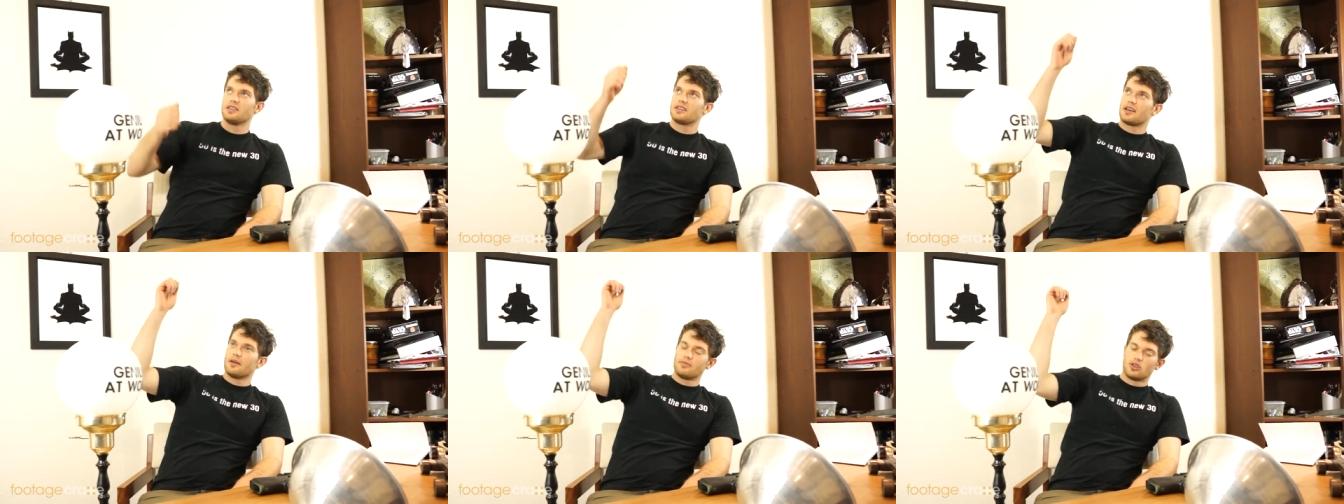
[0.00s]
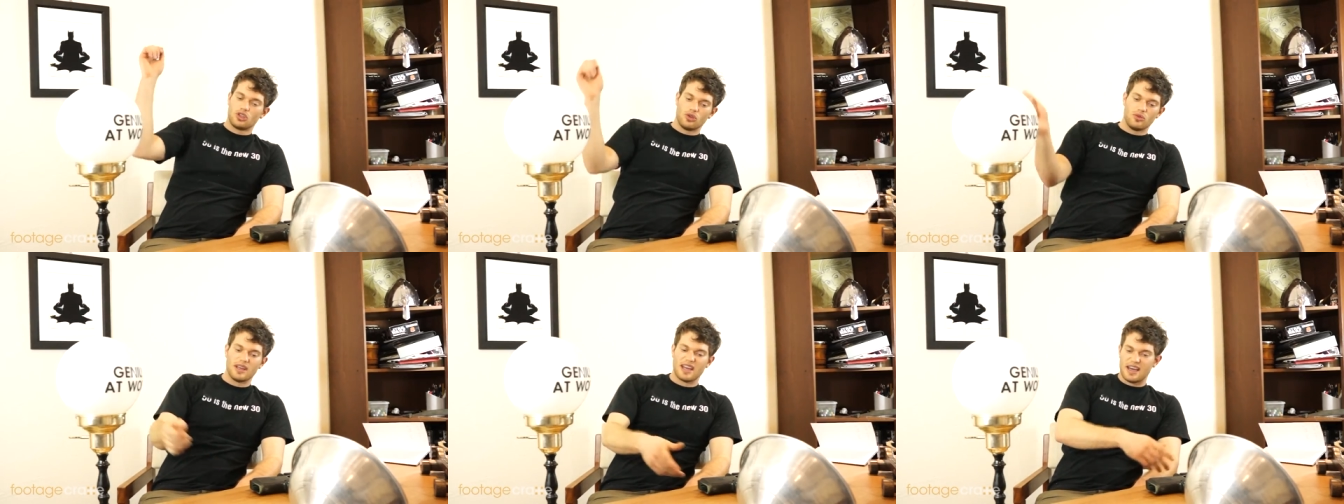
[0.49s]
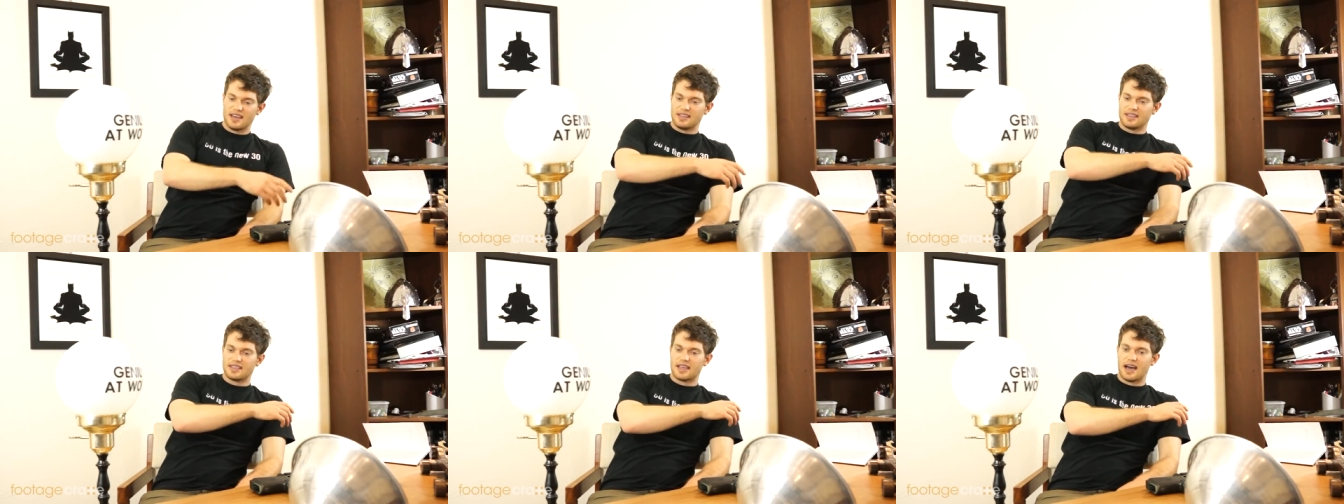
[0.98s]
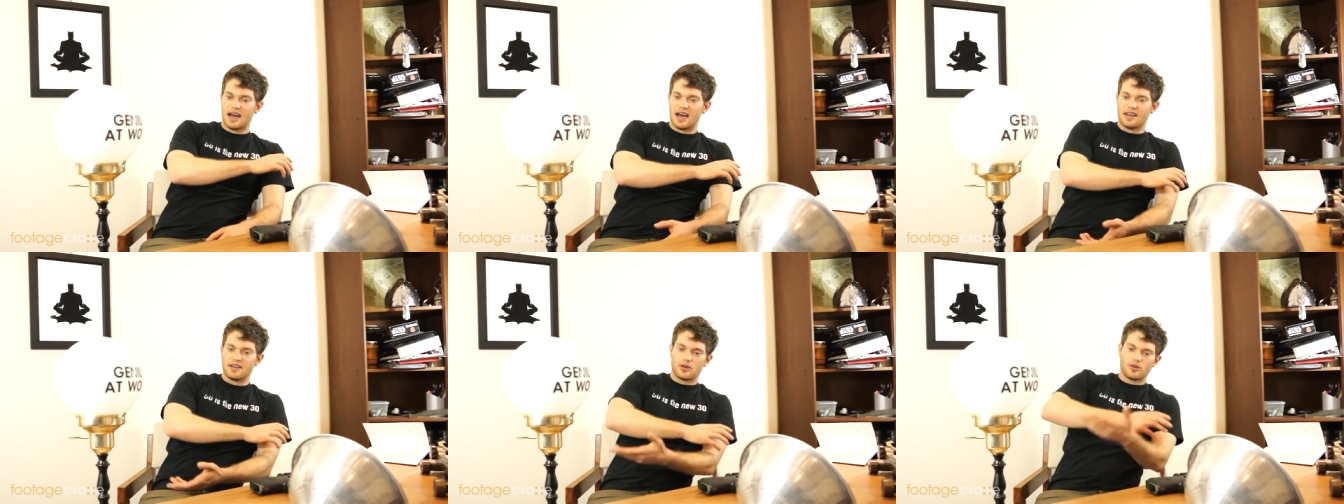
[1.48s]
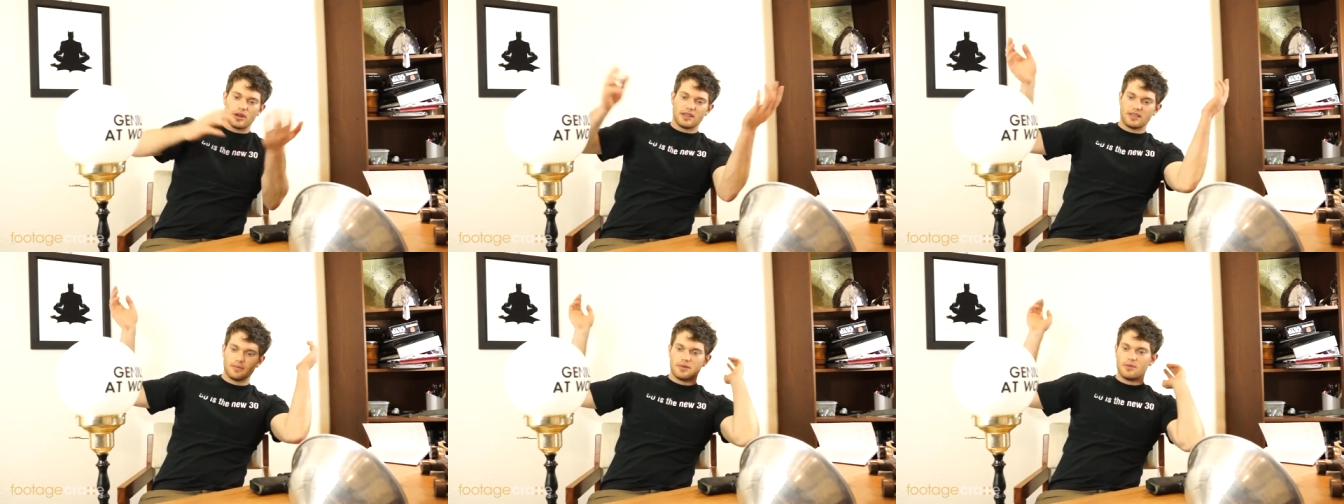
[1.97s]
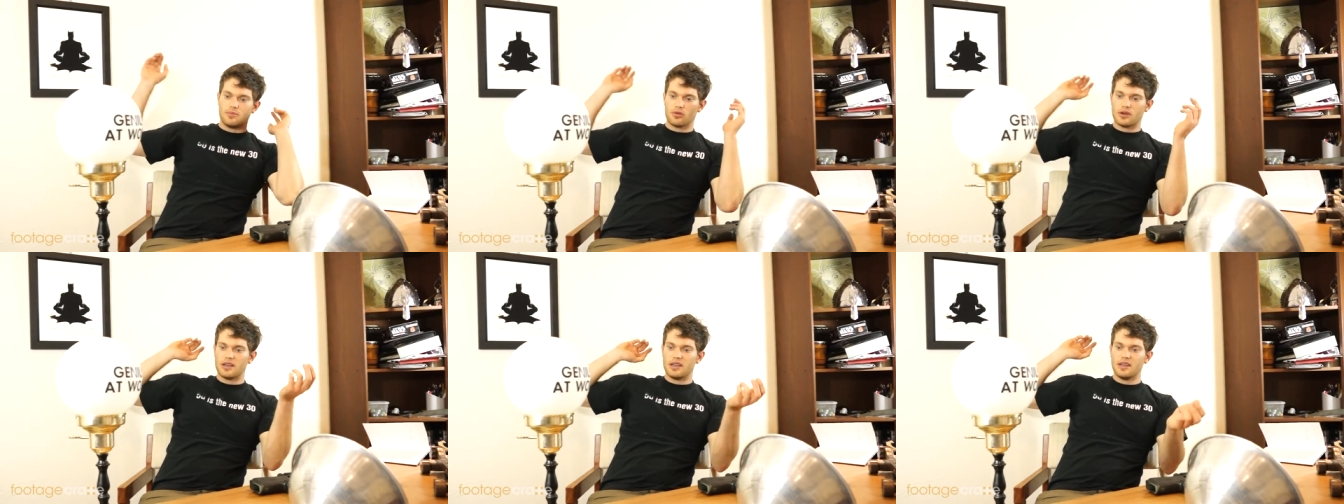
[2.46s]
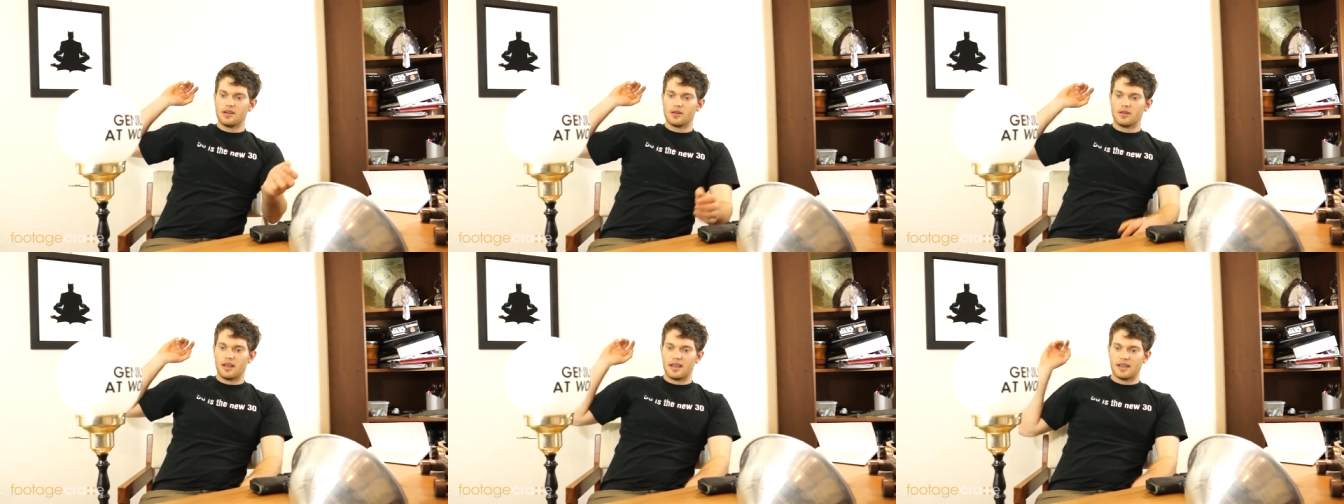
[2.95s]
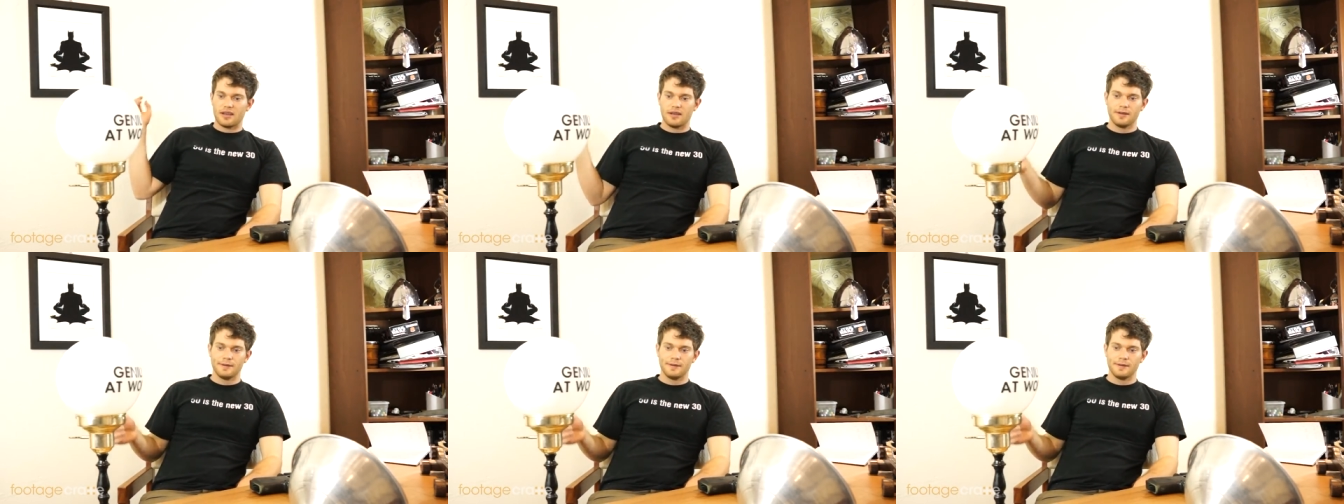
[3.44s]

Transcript: to come shooting out of the sky and create some debris or like